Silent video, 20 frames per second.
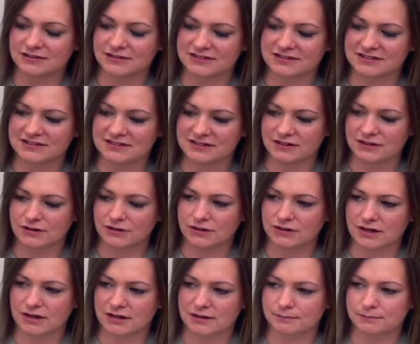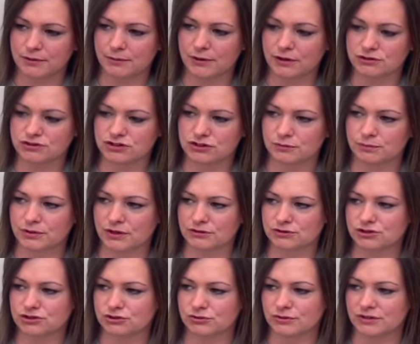so this is their uh, promotional
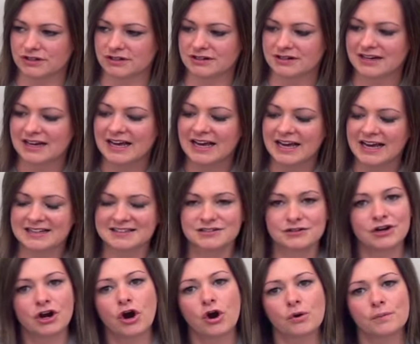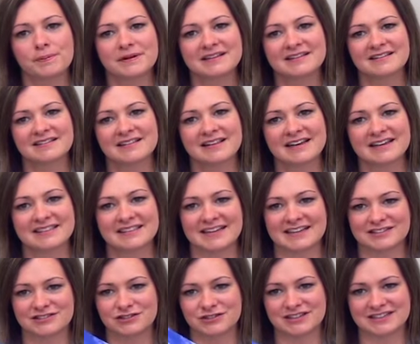brochure. And so it opens like
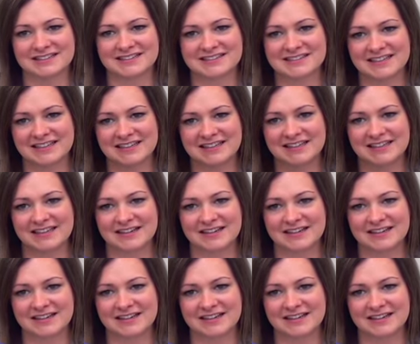this. You can see